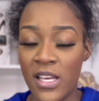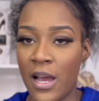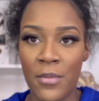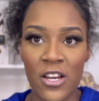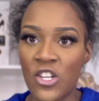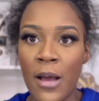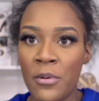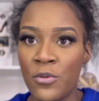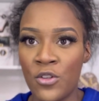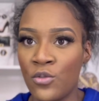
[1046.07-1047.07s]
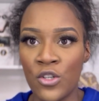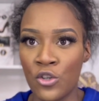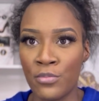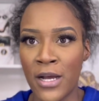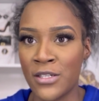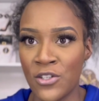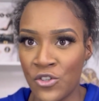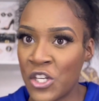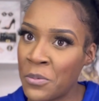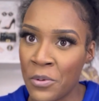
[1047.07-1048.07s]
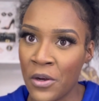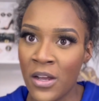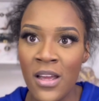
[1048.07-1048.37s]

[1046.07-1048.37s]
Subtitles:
I'm not shopping with you because your prices are cheaper